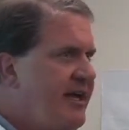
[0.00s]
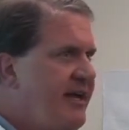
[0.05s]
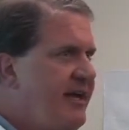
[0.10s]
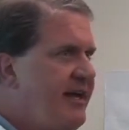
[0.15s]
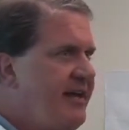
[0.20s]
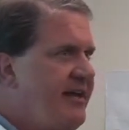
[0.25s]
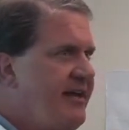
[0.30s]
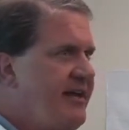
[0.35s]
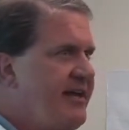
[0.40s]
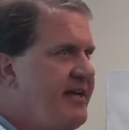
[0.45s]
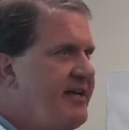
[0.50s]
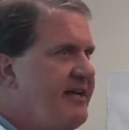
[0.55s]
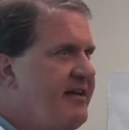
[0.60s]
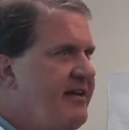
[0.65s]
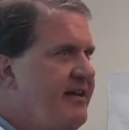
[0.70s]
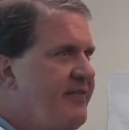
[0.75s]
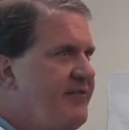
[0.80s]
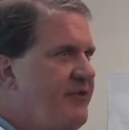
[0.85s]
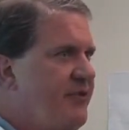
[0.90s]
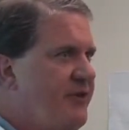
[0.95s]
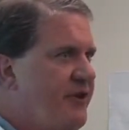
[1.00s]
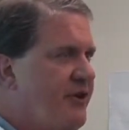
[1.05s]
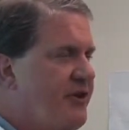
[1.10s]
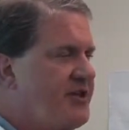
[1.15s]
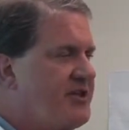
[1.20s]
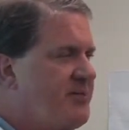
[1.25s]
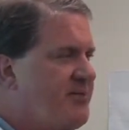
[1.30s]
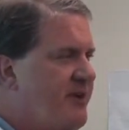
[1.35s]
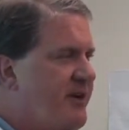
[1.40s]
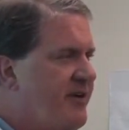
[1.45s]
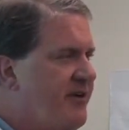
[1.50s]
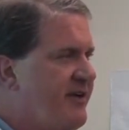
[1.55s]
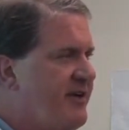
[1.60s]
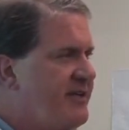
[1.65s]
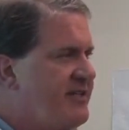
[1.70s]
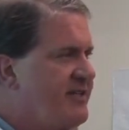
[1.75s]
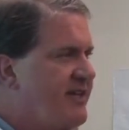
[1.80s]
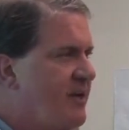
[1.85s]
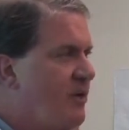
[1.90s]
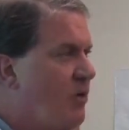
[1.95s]
In the end, if through their
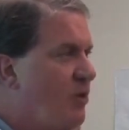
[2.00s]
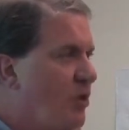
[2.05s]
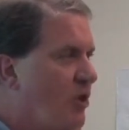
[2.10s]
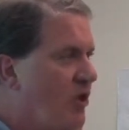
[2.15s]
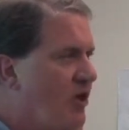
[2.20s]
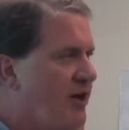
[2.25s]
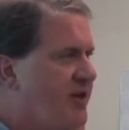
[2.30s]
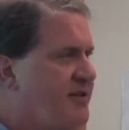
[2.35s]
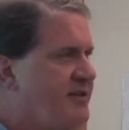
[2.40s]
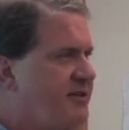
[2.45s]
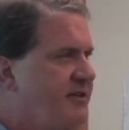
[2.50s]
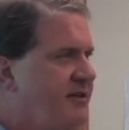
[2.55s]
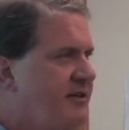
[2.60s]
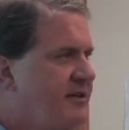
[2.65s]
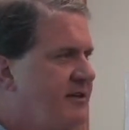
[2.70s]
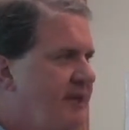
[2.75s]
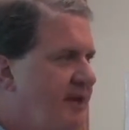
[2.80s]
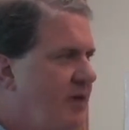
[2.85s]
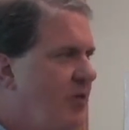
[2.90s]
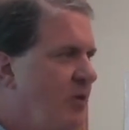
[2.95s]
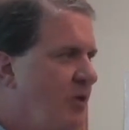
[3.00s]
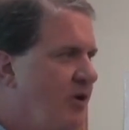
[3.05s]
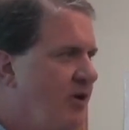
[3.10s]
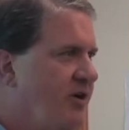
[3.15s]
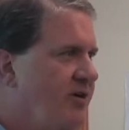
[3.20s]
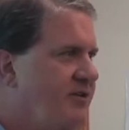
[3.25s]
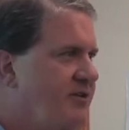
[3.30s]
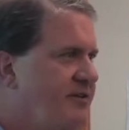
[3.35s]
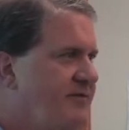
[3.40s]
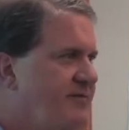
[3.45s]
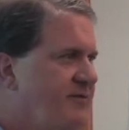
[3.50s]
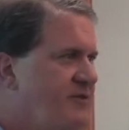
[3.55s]
experience it works, it works.